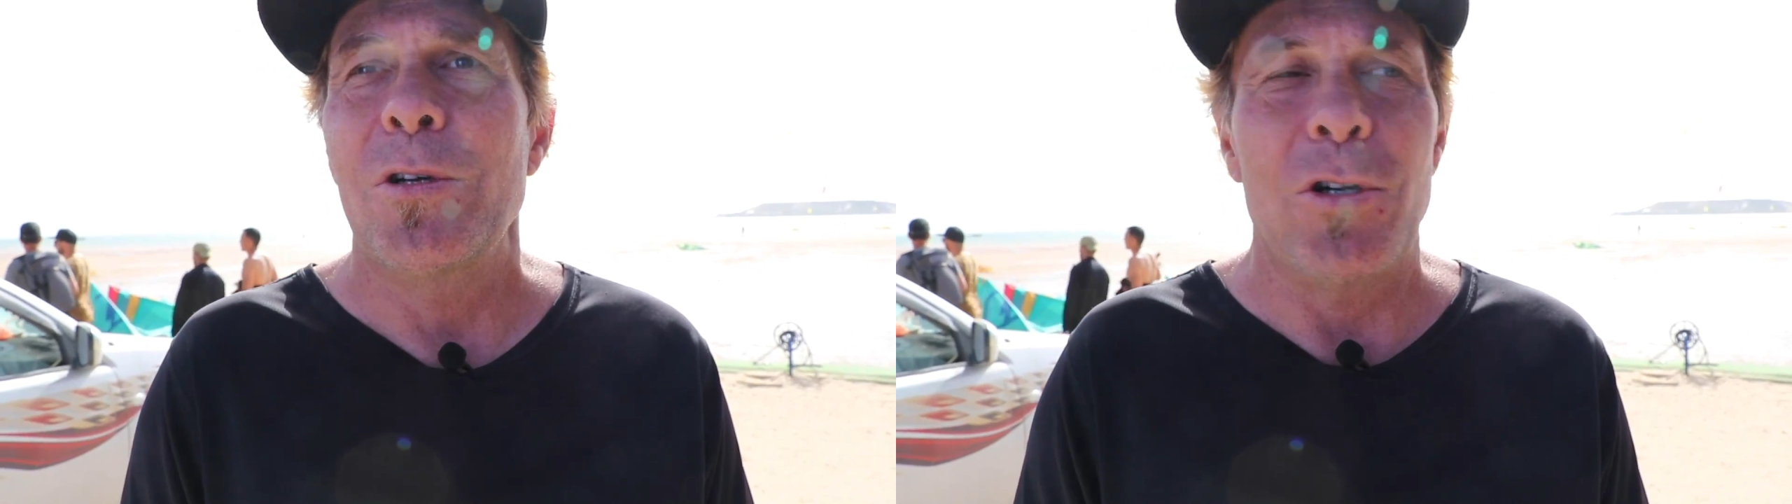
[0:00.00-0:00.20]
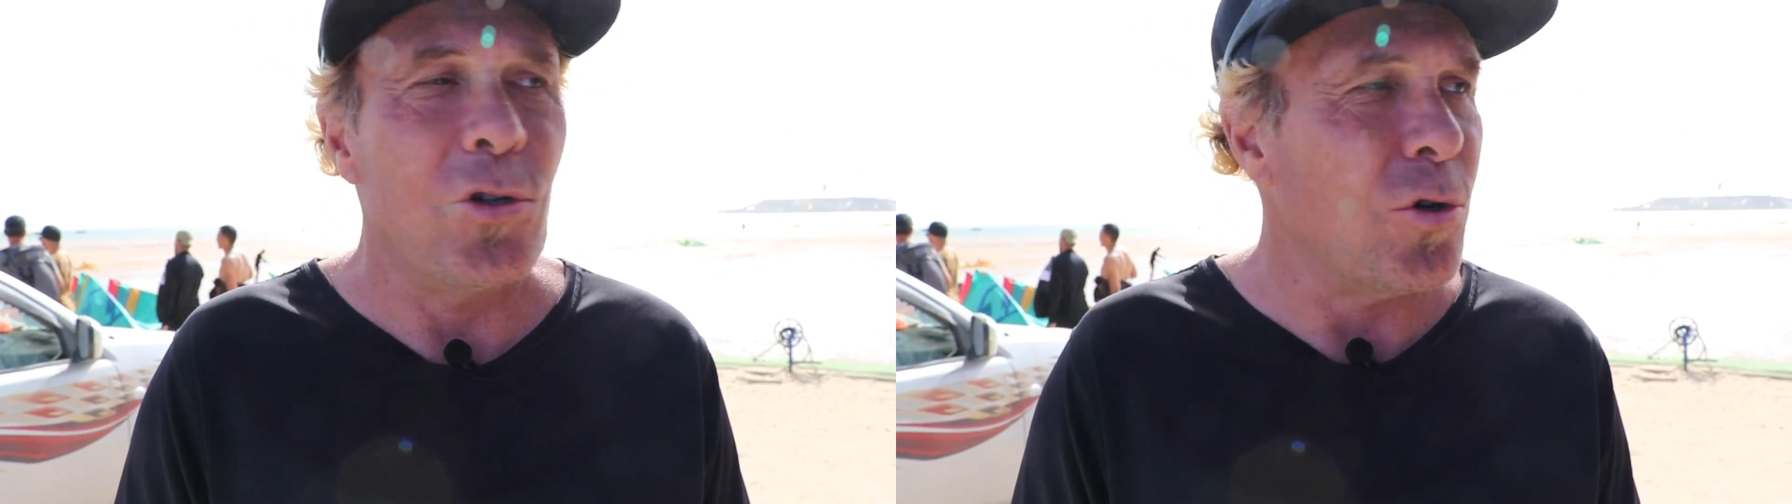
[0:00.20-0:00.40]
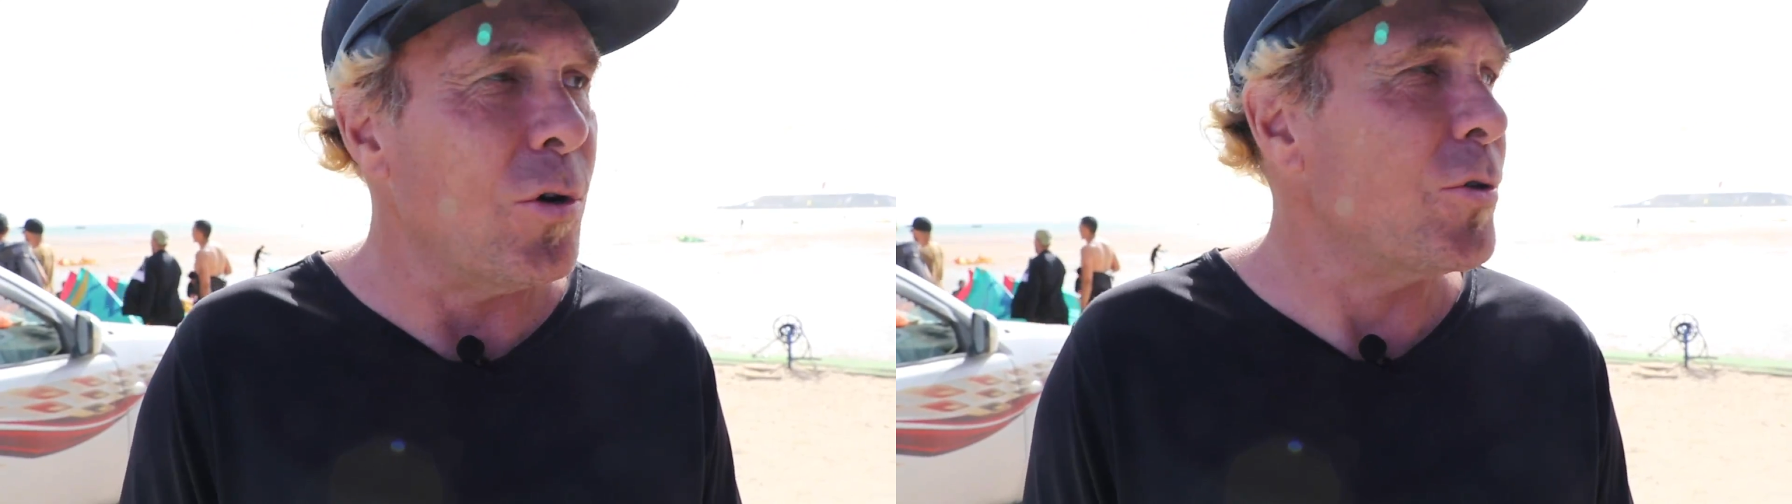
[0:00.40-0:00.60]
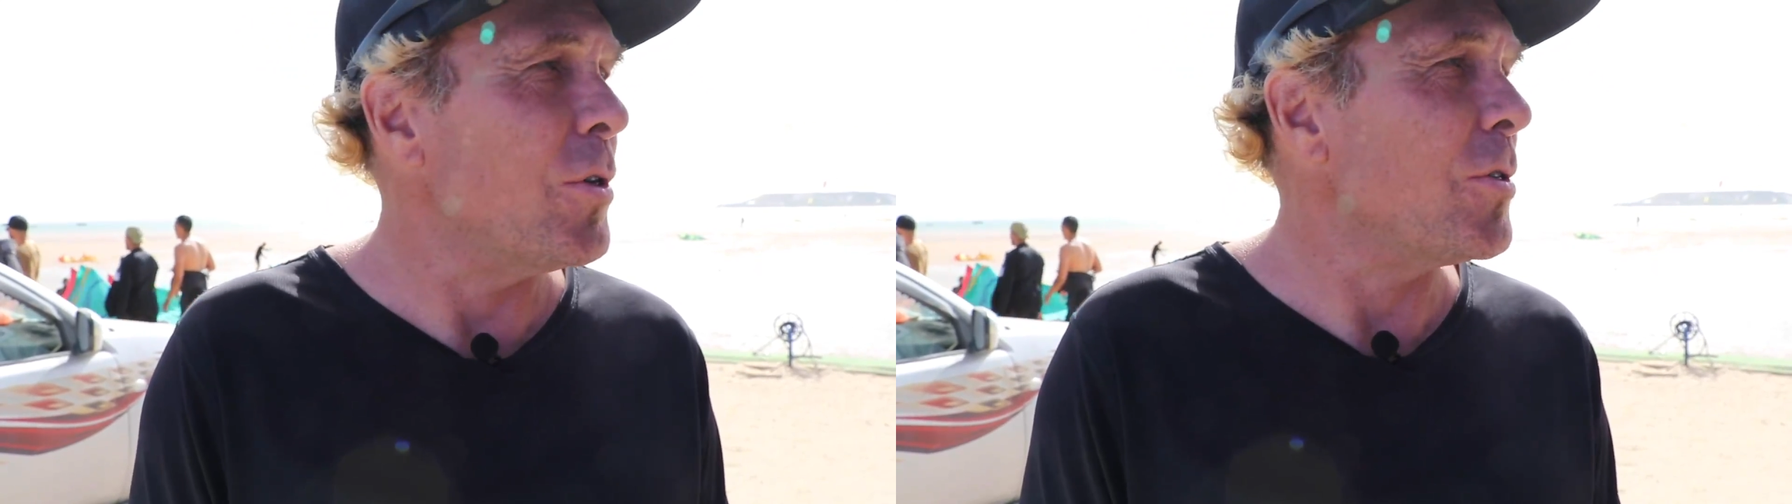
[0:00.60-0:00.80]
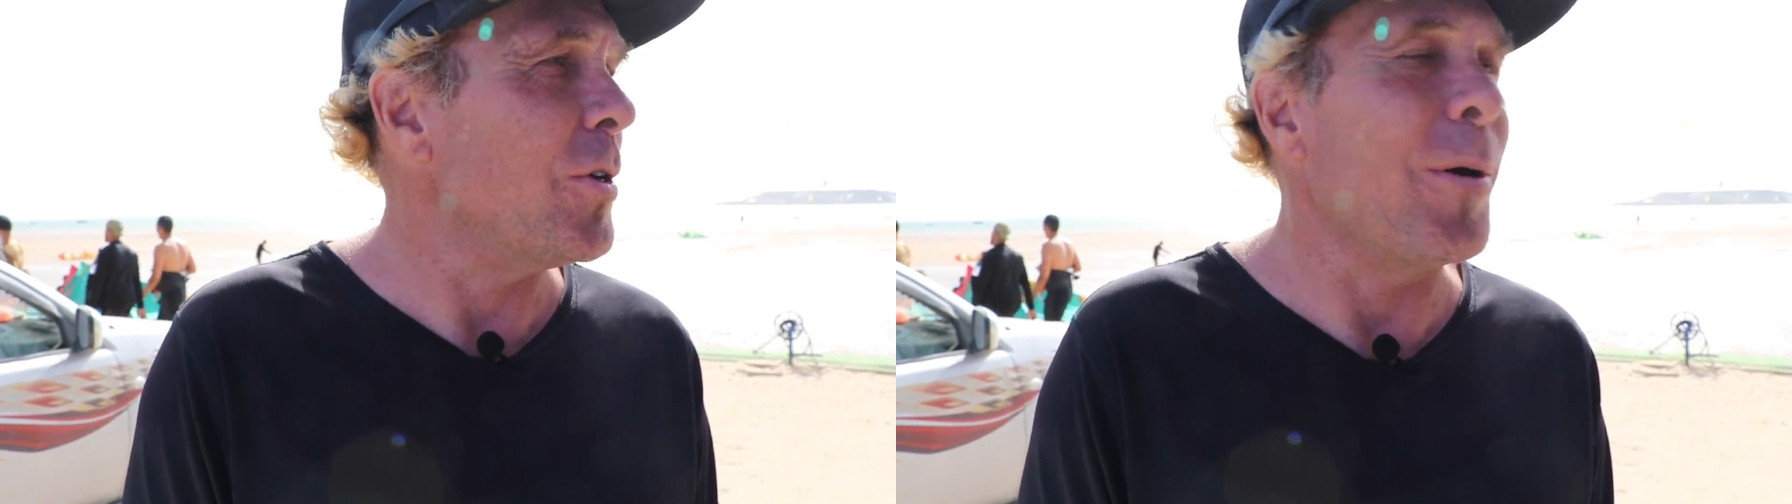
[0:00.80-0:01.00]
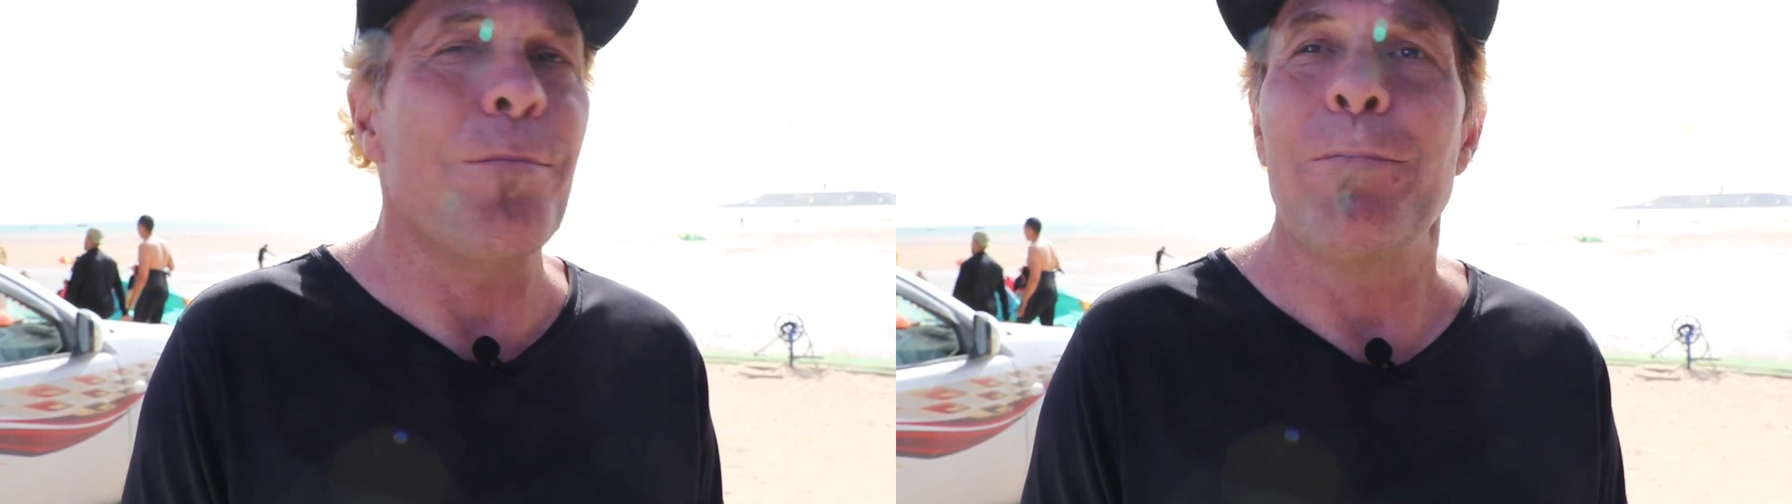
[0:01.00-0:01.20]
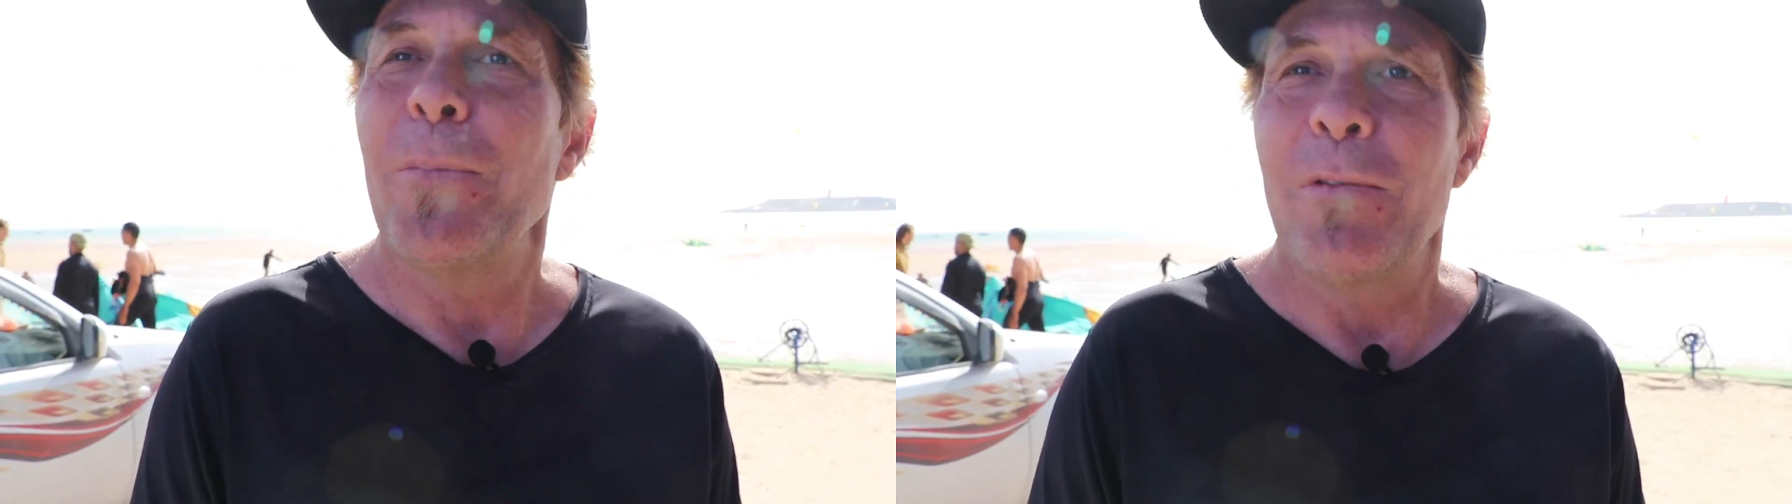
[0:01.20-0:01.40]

control system,